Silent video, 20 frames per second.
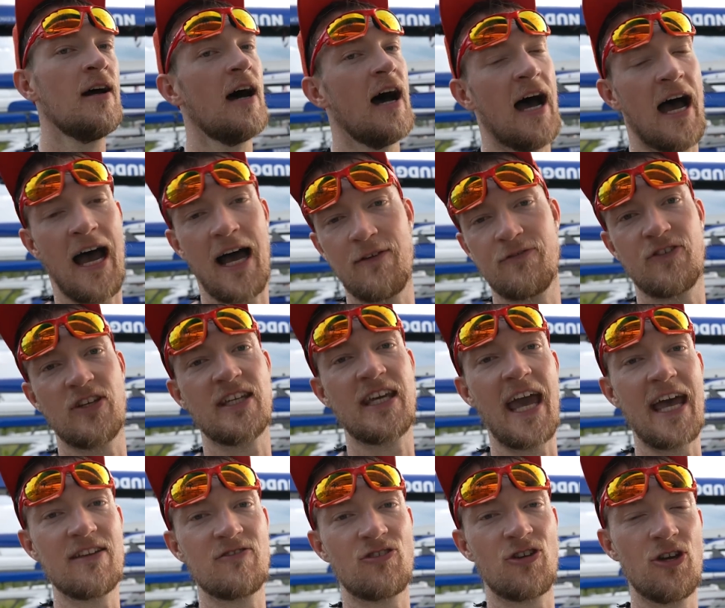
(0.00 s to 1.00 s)
I have to
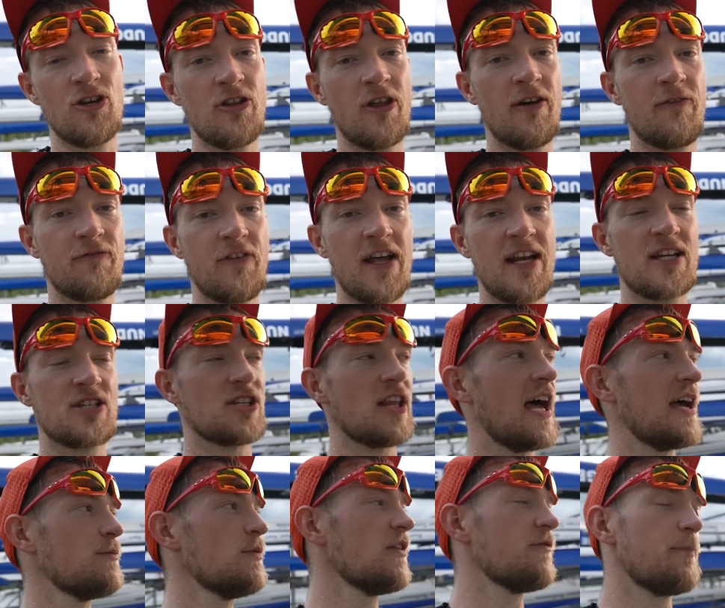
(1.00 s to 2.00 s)
get to the finish
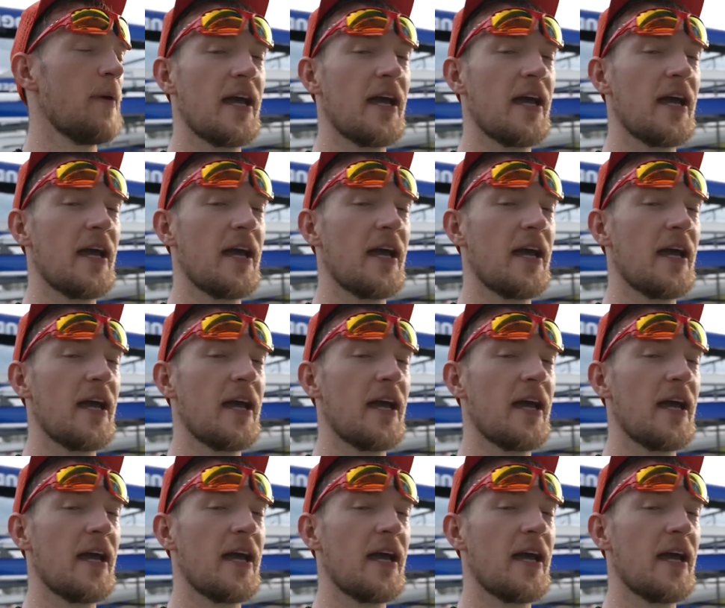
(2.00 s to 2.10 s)
line with